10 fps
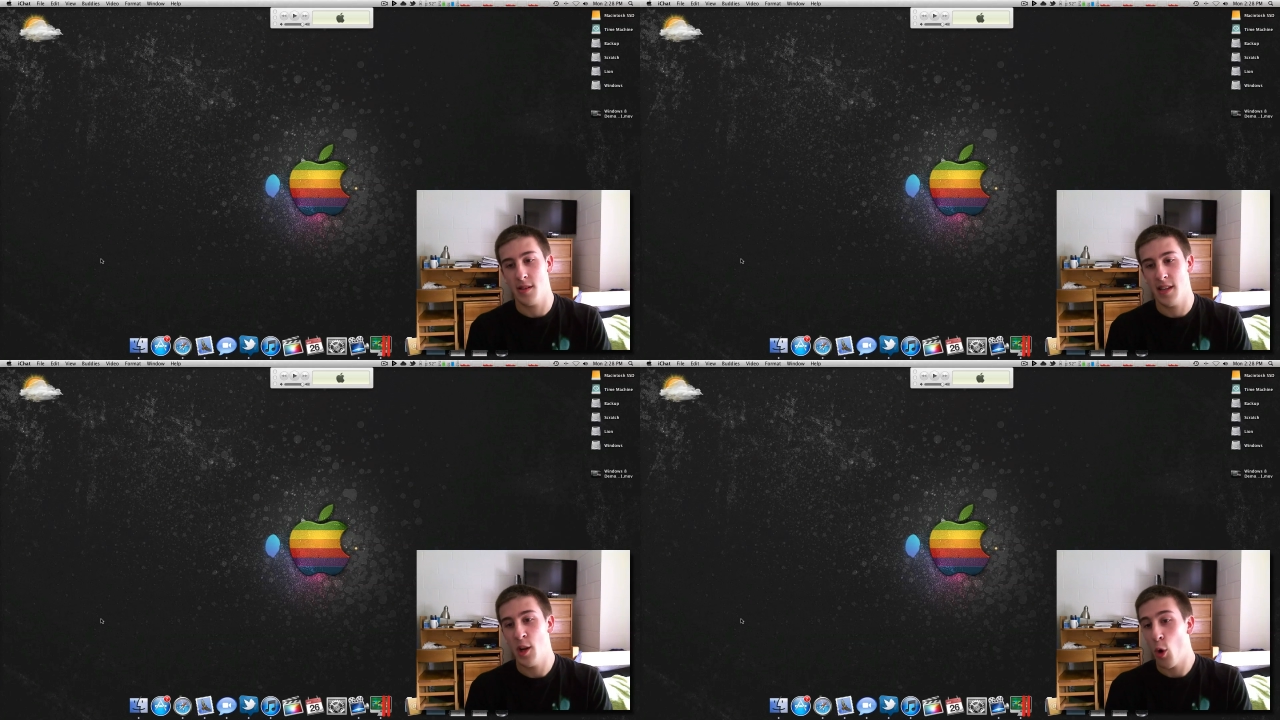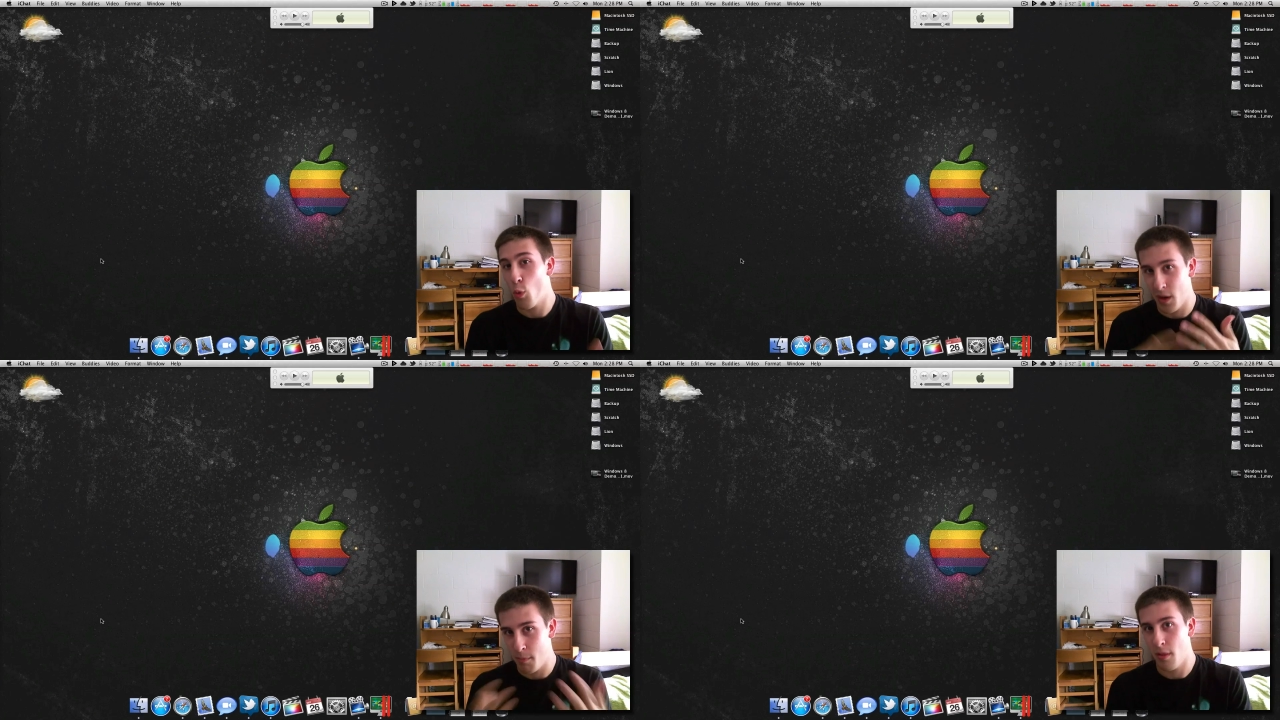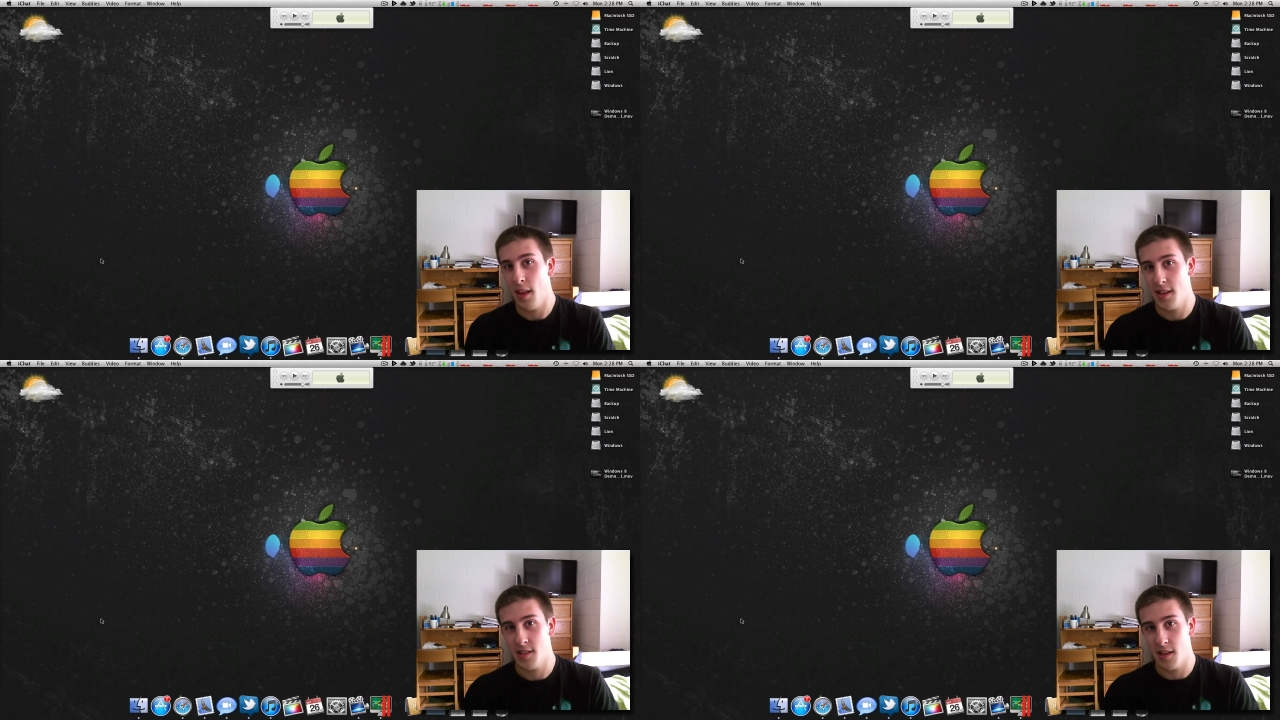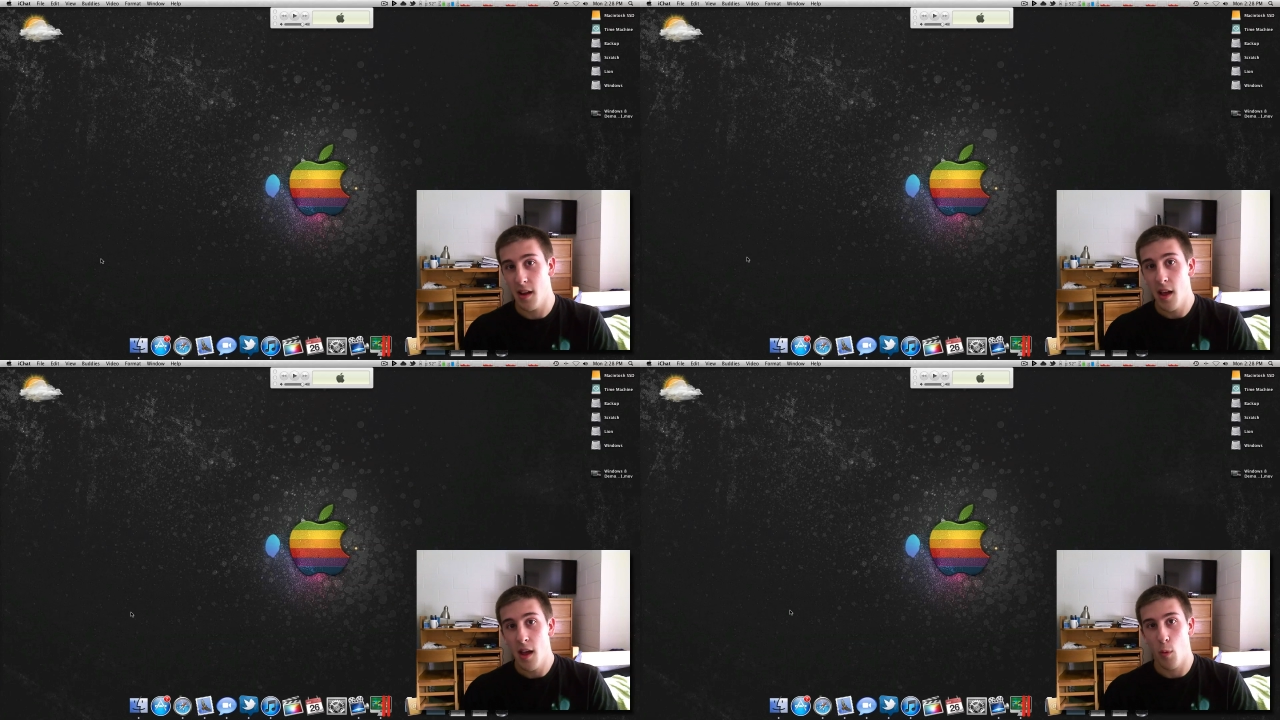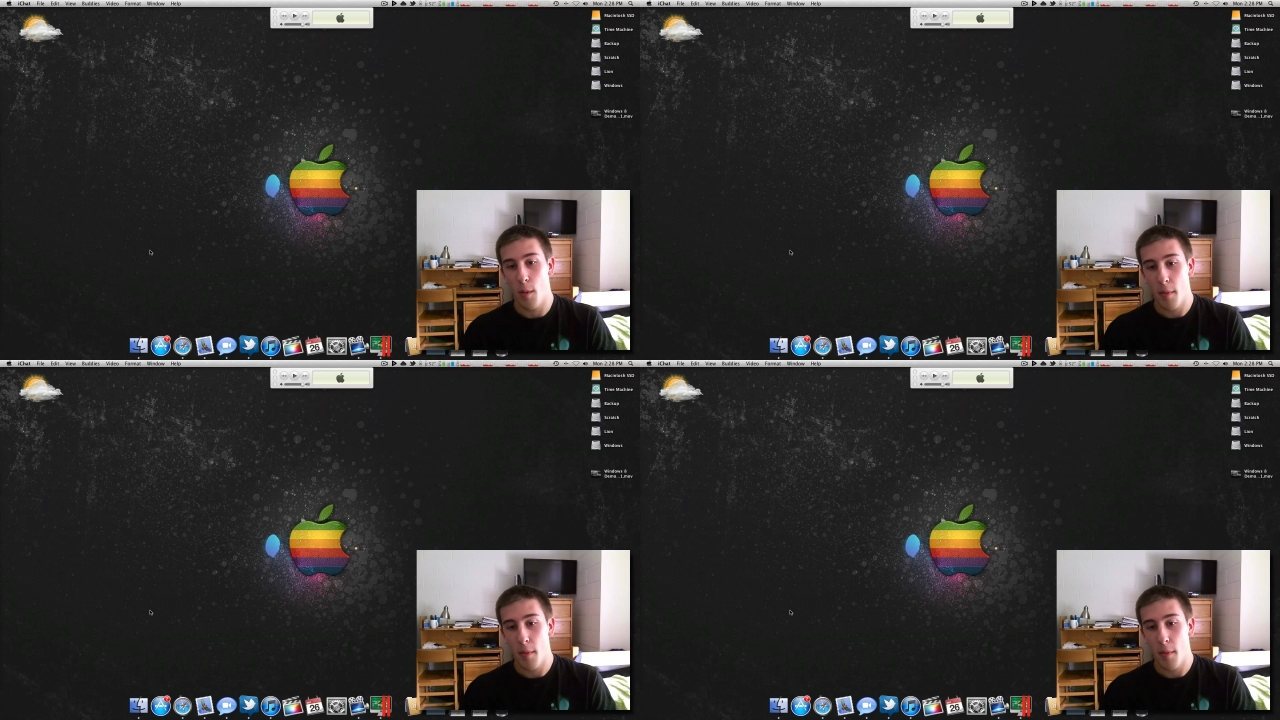They don't replace it. What